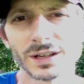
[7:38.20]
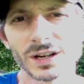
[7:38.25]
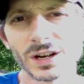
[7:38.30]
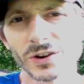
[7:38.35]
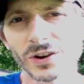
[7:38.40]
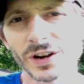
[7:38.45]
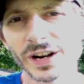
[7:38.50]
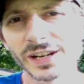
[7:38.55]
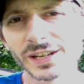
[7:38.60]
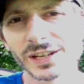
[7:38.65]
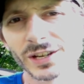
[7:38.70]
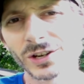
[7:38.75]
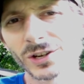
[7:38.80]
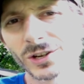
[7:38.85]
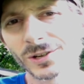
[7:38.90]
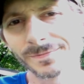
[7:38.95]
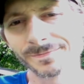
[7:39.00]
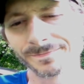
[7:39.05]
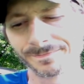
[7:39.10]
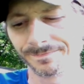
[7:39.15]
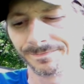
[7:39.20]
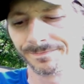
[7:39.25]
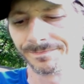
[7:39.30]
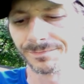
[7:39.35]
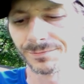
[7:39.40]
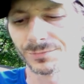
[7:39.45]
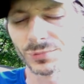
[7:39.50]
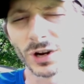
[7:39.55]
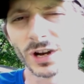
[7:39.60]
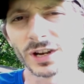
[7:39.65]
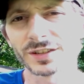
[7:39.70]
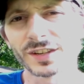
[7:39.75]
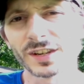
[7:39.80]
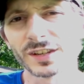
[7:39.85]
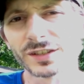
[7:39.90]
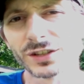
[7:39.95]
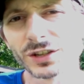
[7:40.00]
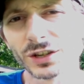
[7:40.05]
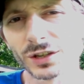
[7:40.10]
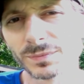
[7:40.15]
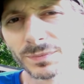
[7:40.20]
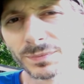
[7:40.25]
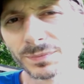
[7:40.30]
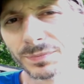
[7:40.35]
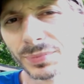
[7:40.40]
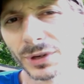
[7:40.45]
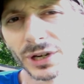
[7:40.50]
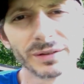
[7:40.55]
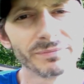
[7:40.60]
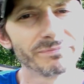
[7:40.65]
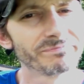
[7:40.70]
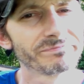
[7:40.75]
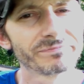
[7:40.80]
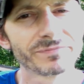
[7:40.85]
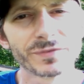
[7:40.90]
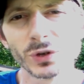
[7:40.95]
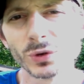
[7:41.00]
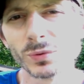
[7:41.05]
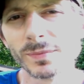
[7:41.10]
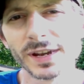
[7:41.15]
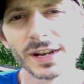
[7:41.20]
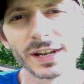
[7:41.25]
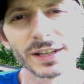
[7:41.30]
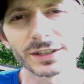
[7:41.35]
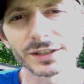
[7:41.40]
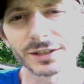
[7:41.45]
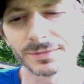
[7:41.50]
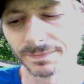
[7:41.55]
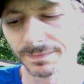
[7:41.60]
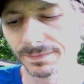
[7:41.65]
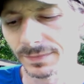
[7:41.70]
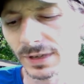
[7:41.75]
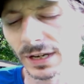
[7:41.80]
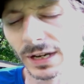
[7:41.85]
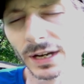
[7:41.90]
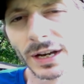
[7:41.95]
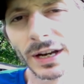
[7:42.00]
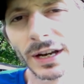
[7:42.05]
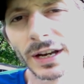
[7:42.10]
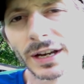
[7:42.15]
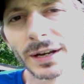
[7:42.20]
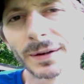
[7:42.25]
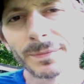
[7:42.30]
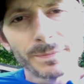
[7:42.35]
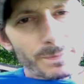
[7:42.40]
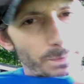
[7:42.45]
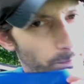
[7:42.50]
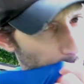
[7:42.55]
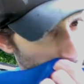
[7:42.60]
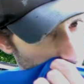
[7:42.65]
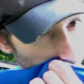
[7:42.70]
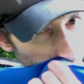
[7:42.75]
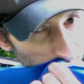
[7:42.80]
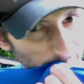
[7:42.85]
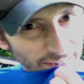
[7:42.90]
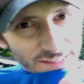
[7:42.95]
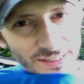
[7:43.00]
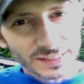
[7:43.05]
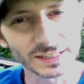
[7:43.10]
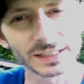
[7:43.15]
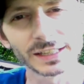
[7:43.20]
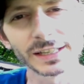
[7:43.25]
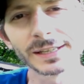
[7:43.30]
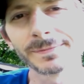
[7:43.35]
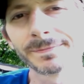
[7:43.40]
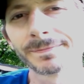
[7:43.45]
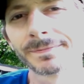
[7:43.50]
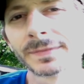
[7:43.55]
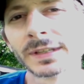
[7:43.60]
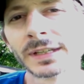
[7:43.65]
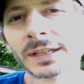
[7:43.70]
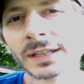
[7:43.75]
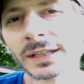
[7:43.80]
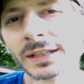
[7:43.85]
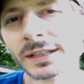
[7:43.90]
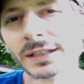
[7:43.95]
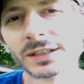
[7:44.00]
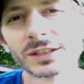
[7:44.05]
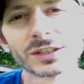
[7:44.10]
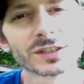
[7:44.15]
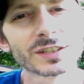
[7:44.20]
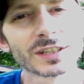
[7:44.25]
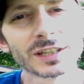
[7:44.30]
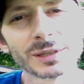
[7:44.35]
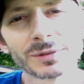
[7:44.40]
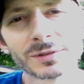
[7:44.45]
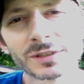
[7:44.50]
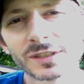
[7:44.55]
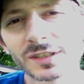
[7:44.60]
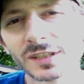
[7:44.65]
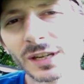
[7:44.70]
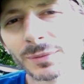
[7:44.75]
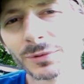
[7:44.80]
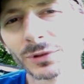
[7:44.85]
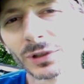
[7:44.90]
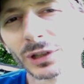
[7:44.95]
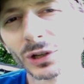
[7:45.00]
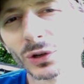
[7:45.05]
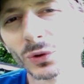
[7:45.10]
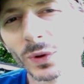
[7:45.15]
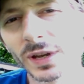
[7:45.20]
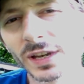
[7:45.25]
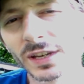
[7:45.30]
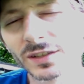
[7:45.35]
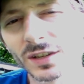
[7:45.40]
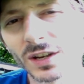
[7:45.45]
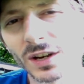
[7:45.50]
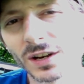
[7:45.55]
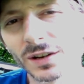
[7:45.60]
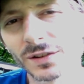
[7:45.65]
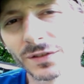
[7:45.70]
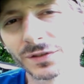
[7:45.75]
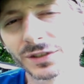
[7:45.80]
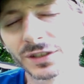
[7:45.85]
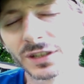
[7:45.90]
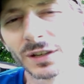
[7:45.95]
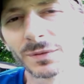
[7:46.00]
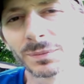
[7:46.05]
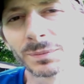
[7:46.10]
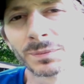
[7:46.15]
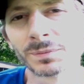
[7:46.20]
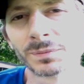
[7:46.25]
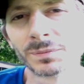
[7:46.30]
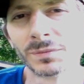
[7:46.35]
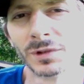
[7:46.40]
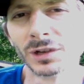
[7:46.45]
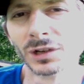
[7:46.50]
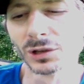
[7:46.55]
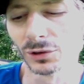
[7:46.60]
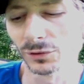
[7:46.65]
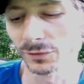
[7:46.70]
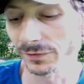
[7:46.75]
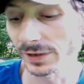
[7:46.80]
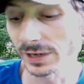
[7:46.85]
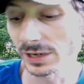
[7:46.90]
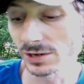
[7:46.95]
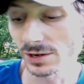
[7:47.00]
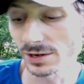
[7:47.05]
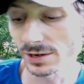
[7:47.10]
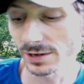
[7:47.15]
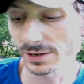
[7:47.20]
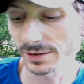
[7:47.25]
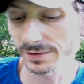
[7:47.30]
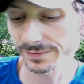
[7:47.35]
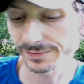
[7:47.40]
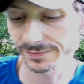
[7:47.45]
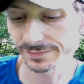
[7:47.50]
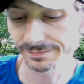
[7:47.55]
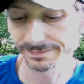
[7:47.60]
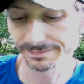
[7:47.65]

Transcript: All right, y'all, process took but a few minutes. Basically, just snip their little wings off, snip the little feet off,